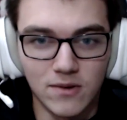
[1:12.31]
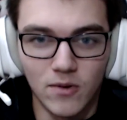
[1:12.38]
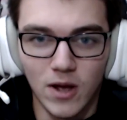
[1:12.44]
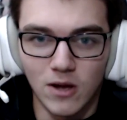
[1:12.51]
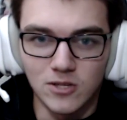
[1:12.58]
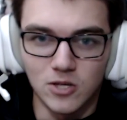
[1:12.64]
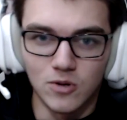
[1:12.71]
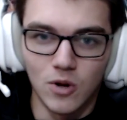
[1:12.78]
We
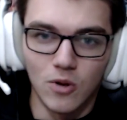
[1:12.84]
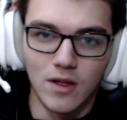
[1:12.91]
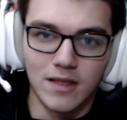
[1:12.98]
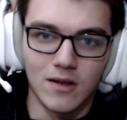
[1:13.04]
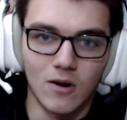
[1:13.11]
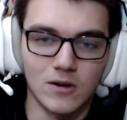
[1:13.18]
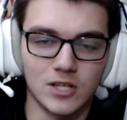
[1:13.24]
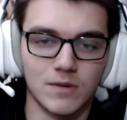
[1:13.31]
also know that
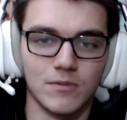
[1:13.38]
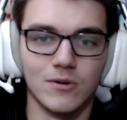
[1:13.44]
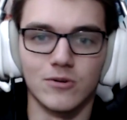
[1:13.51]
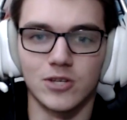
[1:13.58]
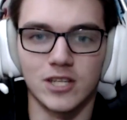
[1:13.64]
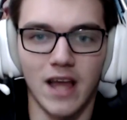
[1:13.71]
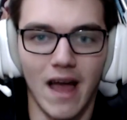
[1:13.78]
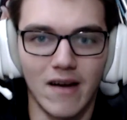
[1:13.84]
there are some new
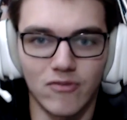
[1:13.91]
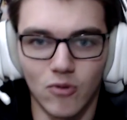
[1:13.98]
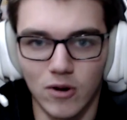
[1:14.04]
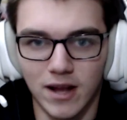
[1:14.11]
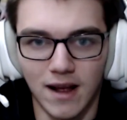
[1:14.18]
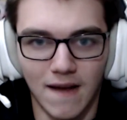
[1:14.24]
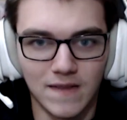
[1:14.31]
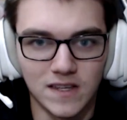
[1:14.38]
staff
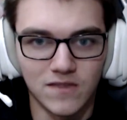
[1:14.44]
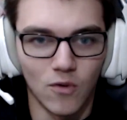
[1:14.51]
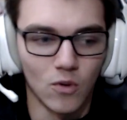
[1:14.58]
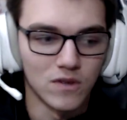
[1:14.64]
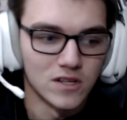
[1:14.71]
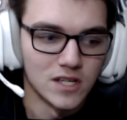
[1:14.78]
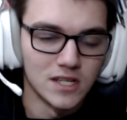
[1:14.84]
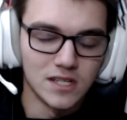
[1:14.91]
working on this
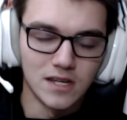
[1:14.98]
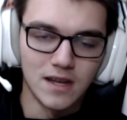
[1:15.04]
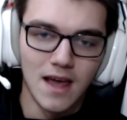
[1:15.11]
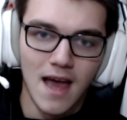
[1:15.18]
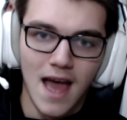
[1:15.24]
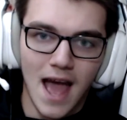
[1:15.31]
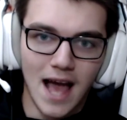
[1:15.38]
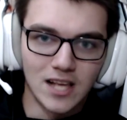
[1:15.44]
fourth season,
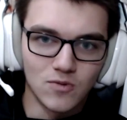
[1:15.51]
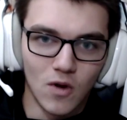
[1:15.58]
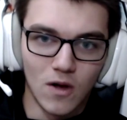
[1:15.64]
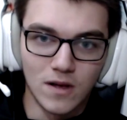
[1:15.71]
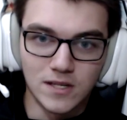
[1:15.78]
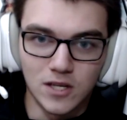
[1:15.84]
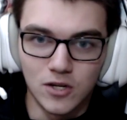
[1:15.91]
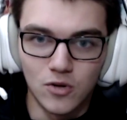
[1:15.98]
as
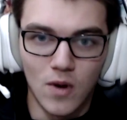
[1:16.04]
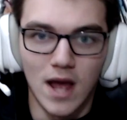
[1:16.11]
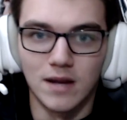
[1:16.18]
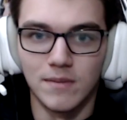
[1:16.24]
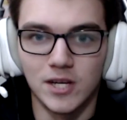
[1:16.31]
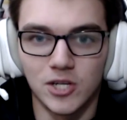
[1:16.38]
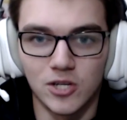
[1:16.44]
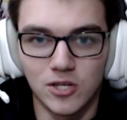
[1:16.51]
well as a new
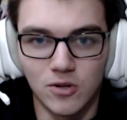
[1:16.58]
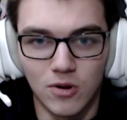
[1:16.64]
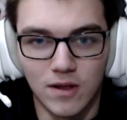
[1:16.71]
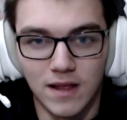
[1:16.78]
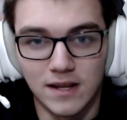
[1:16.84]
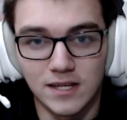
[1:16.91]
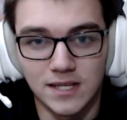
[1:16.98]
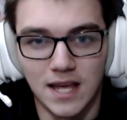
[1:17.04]
animation studio
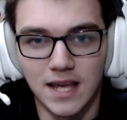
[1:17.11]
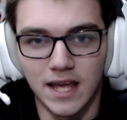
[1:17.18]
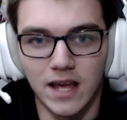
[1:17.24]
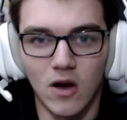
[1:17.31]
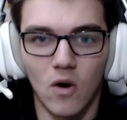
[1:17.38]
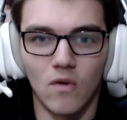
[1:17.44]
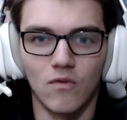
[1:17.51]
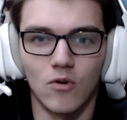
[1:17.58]
that is
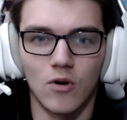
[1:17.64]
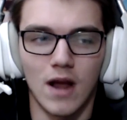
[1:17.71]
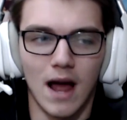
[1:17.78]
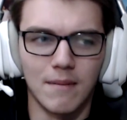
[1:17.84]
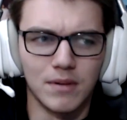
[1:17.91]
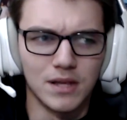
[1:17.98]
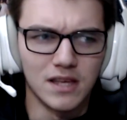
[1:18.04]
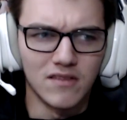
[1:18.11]
taking over, I
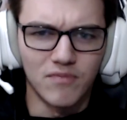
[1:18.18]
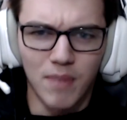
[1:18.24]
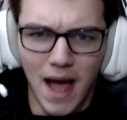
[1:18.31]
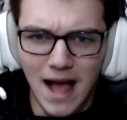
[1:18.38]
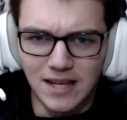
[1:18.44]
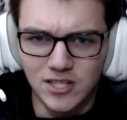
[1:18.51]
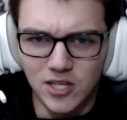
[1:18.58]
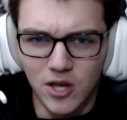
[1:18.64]
believe,
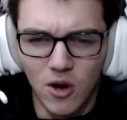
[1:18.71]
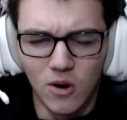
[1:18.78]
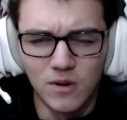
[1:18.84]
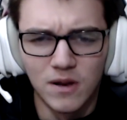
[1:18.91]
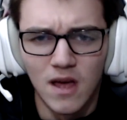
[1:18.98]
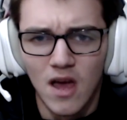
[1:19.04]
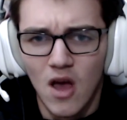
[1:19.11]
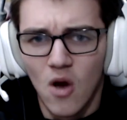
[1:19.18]
Passione,
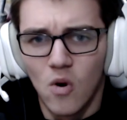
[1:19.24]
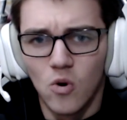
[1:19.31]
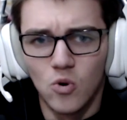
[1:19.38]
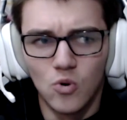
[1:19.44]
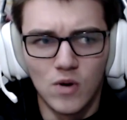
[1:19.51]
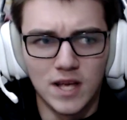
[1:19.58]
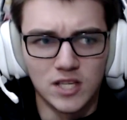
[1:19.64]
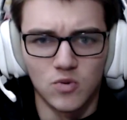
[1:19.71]

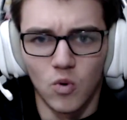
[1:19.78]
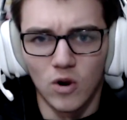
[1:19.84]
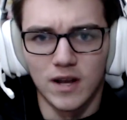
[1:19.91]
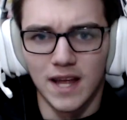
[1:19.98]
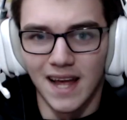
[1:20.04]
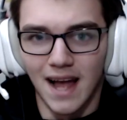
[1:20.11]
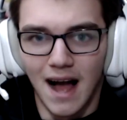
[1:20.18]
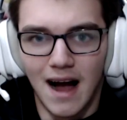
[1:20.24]
who is
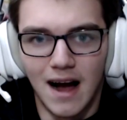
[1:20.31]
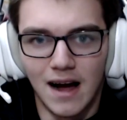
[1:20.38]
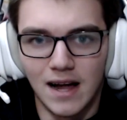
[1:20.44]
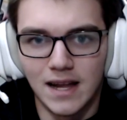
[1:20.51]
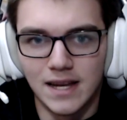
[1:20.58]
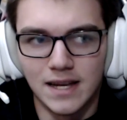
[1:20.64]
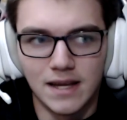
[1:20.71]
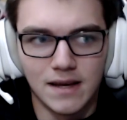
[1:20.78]
working
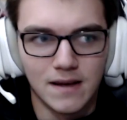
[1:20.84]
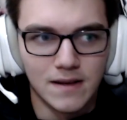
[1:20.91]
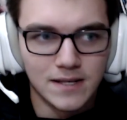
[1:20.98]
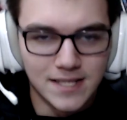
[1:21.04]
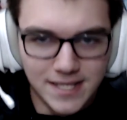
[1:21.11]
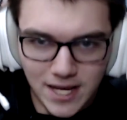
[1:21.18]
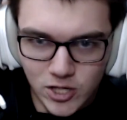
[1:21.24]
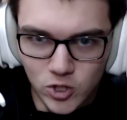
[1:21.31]
on
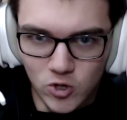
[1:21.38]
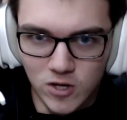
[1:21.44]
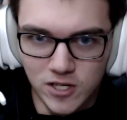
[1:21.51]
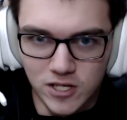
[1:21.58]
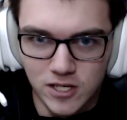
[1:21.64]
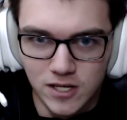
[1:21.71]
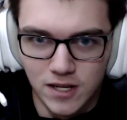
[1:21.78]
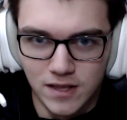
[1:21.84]

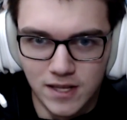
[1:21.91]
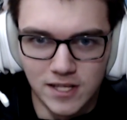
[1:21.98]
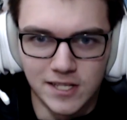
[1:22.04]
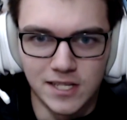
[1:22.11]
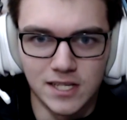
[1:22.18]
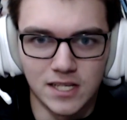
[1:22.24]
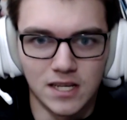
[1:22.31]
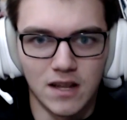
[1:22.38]
Citrus this
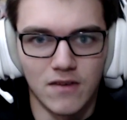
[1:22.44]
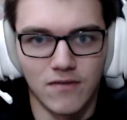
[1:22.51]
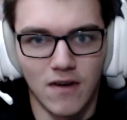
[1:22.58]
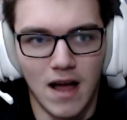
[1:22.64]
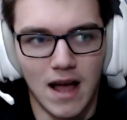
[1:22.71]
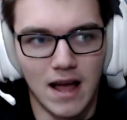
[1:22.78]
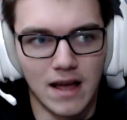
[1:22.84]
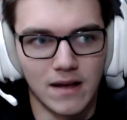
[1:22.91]
season. If
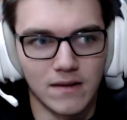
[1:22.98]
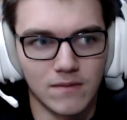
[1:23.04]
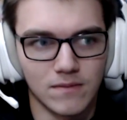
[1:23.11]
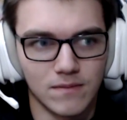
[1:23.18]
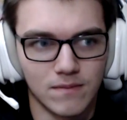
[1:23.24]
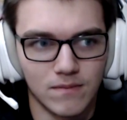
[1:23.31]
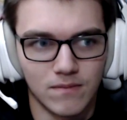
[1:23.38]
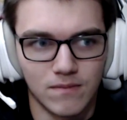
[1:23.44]
I
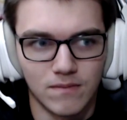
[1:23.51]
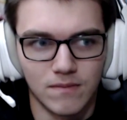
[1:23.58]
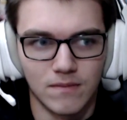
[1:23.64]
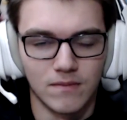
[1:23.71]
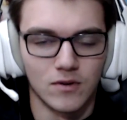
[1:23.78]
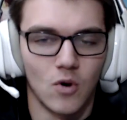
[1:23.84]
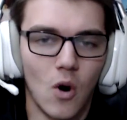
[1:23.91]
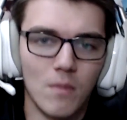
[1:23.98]

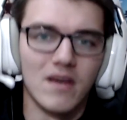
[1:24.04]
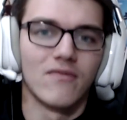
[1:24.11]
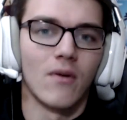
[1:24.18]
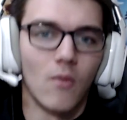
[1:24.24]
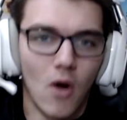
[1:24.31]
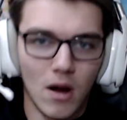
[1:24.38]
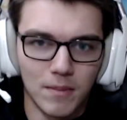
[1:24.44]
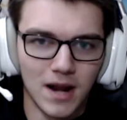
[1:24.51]
quote me if
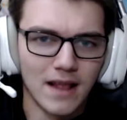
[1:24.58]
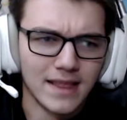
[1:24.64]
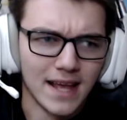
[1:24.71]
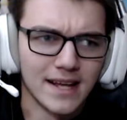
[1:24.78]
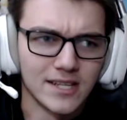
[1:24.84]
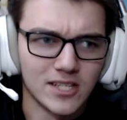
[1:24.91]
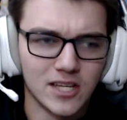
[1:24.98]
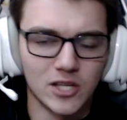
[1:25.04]
I'm wrong, but I think
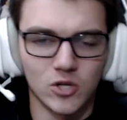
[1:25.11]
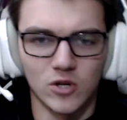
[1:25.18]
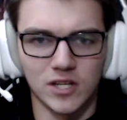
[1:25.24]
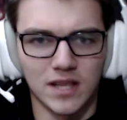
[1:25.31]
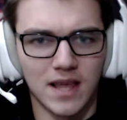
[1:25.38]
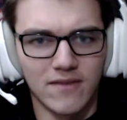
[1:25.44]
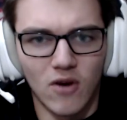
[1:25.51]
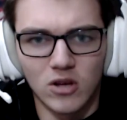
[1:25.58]
it's Citrus.
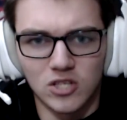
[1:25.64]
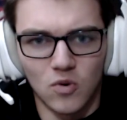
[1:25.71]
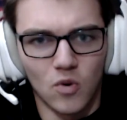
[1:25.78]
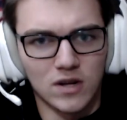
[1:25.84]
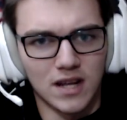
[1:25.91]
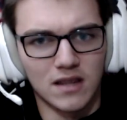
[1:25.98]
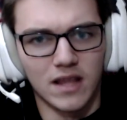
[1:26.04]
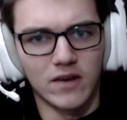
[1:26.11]
And they've also
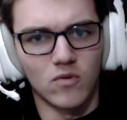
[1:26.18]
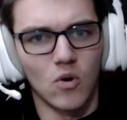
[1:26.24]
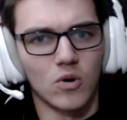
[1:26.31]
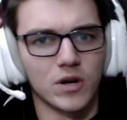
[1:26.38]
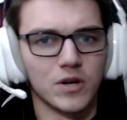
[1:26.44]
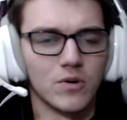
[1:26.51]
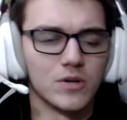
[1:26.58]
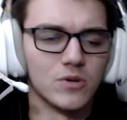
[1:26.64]
worked on like
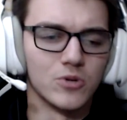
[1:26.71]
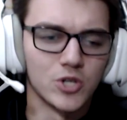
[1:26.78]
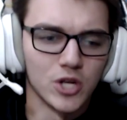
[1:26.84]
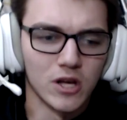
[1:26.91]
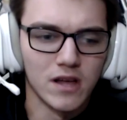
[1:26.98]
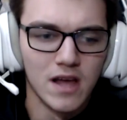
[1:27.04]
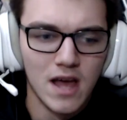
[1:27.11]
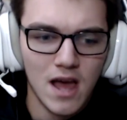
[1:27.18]
Roku no Yūsha,
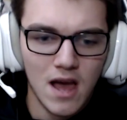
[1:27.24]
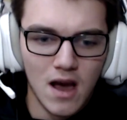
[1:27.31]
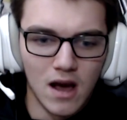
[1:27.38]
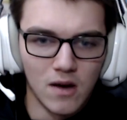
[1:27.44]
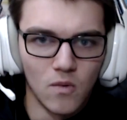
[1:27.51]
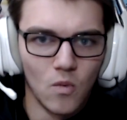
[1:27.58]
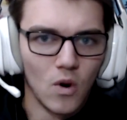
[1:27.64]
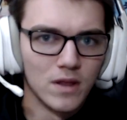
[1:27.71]

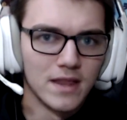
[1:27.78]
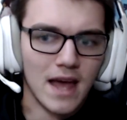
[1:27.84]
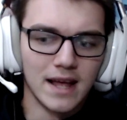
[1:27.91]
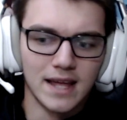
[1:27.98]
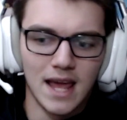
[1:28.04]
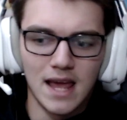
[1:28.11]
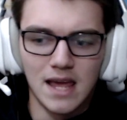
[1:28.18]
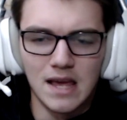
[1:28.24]
uh, one that
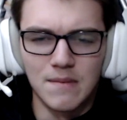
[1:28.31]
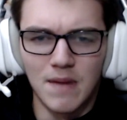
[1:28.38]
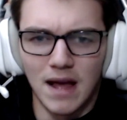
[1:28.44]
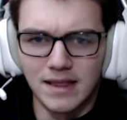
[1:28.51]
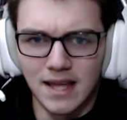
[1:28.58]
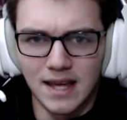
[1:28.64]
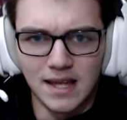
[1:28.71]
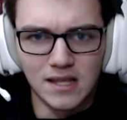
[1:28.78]
came, I
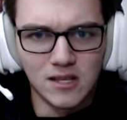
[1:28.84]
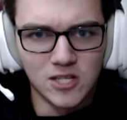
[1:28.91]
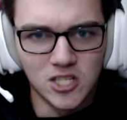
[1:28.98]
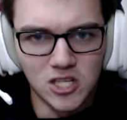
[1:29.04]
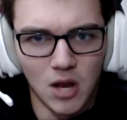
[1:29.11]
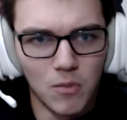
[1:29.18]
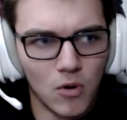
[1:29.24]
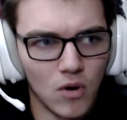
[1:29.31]
think, in the
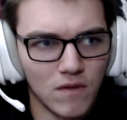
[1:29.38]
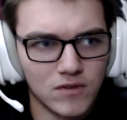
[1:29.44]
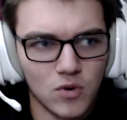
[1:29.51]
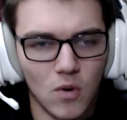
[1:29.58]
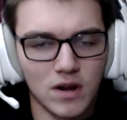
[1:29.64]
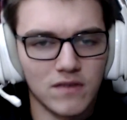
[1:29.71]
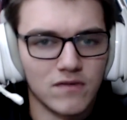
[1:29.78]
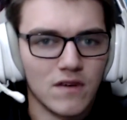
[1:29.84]
summer of
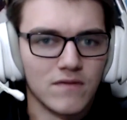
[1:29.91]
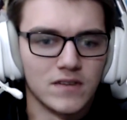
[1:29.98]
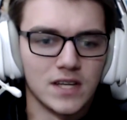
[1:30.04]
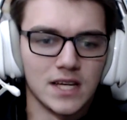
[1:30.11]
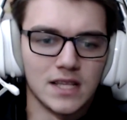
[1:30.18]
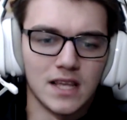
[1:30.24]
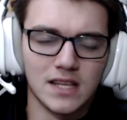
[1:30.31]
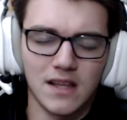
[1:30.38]
twenty
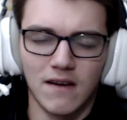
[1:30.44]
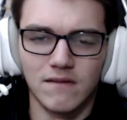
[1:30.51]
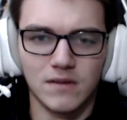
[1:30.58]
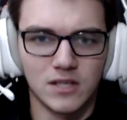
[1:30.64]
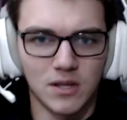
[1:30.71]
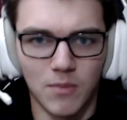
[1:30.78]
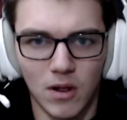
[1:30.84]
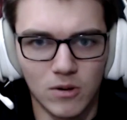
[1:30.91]
fifteen. They've done
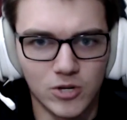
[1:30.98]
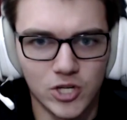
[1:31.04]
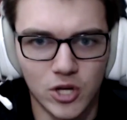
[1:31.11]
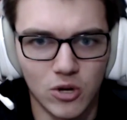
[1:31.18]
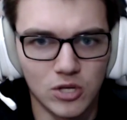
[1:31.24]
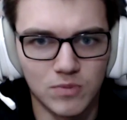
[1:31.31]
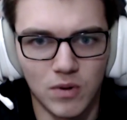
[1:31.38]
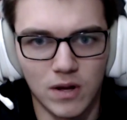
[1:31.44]
some other
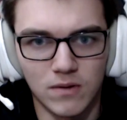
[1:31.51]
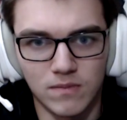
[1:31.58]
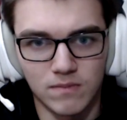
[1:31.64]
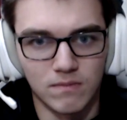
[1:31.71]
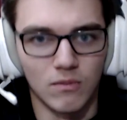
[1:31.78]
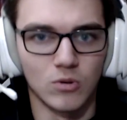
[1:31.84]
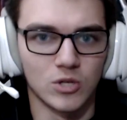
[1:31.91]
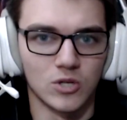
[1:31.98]
shows, but
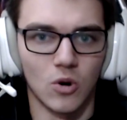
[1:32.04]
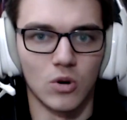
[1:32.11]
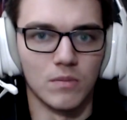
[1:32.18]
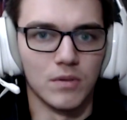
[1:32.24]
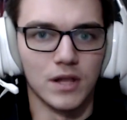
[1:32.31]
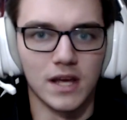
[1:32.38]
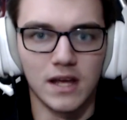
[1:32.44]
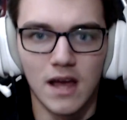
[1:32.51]
most
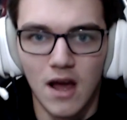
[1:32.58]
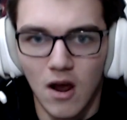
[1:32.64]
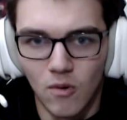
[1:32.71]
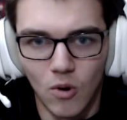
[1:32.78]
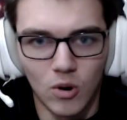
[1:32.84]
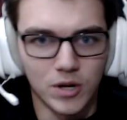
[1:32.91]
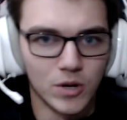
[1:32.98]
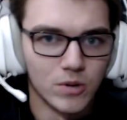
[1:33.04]
notably
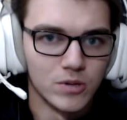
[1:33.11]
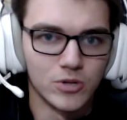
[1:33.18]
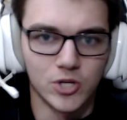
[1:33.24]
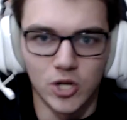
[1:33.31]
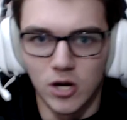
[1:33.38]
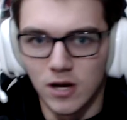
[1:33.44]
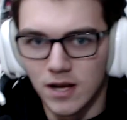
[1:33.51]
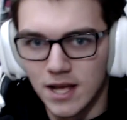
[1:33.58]
Roku no
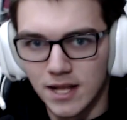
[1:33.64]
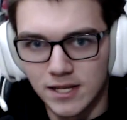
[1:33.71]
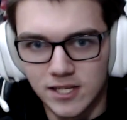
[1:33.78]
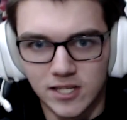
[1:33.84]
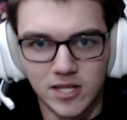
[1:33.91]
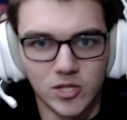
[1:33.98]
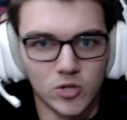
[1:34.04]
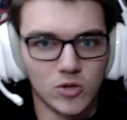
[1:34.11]
Yūsha and
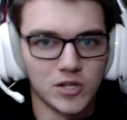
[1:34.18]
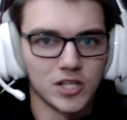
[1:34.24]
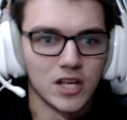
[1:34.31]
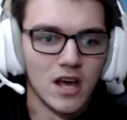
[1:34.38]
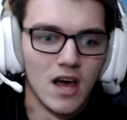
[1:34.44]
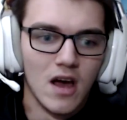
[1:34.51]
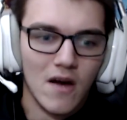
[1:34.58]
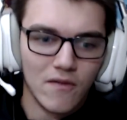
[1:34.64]
Citrus
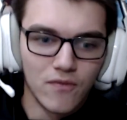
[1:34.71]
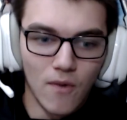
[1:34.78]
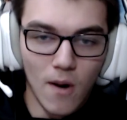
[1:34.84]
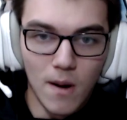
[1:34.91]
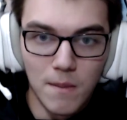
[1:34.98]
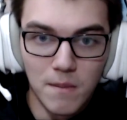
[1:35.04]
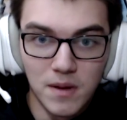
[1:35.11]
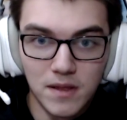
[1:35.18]

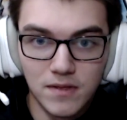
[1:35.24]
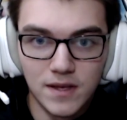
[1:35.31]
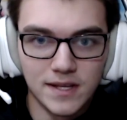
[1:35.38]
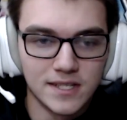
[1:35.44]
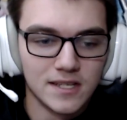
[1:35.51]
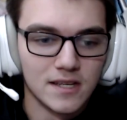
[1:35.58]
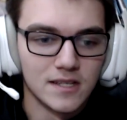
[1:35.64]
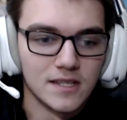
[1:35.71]
from
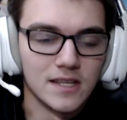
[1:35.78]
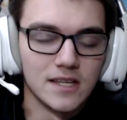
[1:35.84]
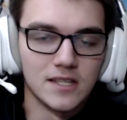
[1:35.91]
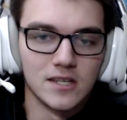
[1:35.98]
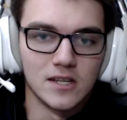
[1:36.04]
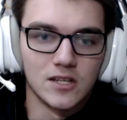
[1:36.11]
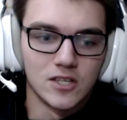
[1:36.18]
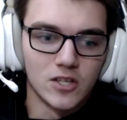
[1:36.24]
this
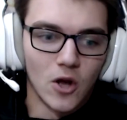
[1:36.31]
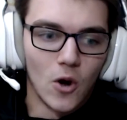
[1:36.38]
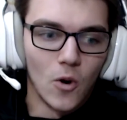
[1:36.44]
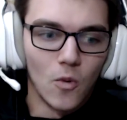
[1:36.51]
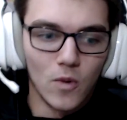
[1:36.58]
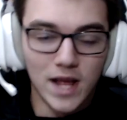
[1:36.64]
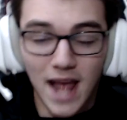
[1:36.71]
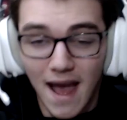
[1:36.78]
season. So
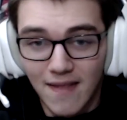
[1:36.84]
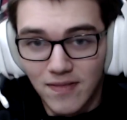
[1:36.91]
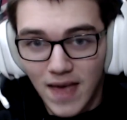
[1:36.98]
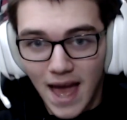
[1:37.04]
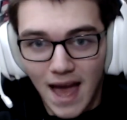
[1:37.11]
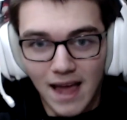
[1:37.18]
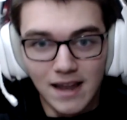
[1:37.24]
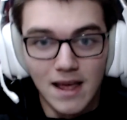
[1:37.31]
we had
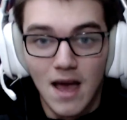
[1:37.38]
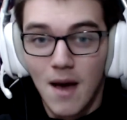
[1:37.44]
that.